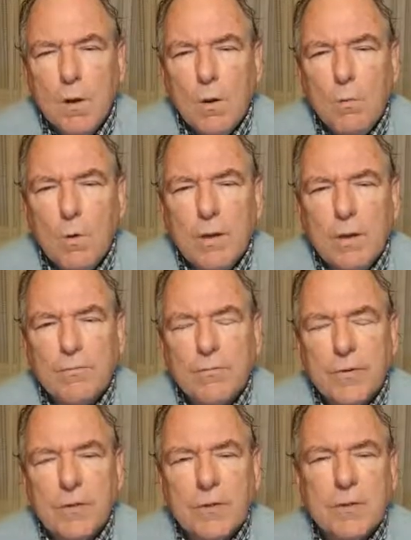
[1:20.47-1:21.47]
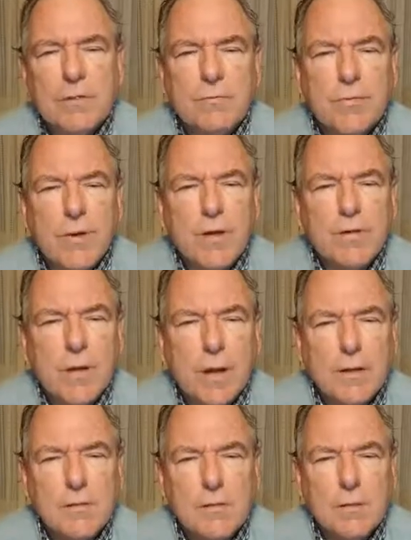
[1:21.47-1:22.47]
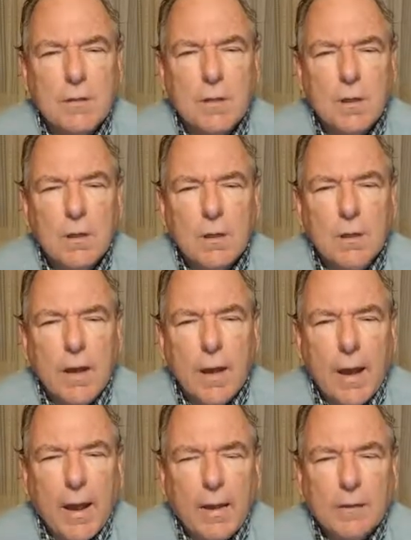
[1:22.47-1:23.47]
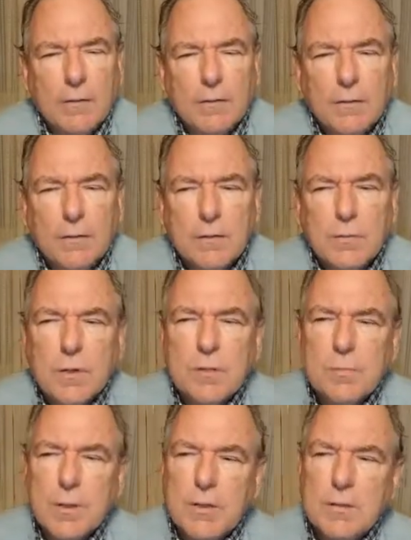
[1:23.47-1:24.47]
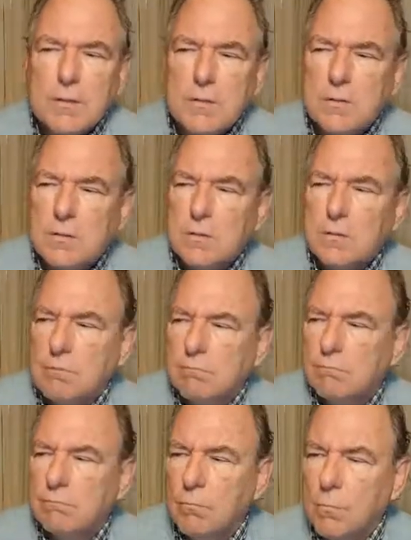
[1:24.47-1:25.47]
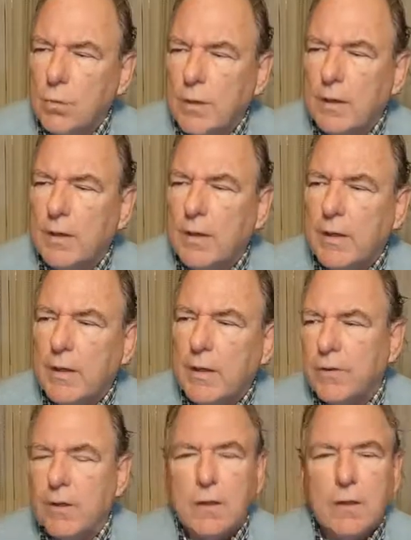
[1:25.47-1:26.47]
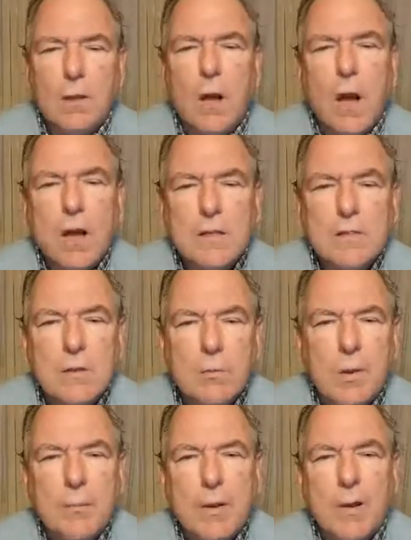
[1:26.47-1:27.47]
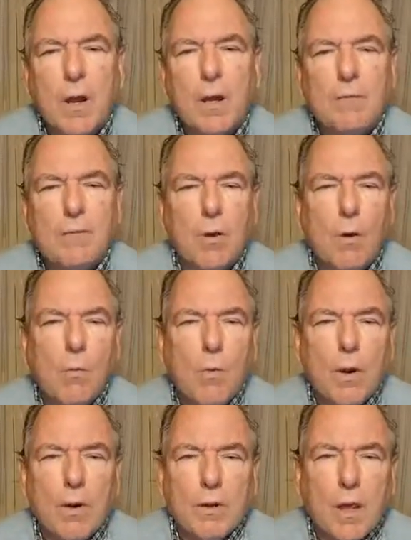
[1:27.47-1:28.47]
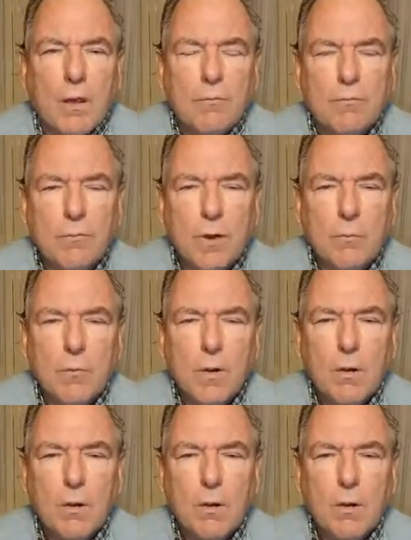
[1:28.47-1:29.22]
we get feeling disenfranchised. At Christmas, we get feeling lost, and we may not even know where it came from.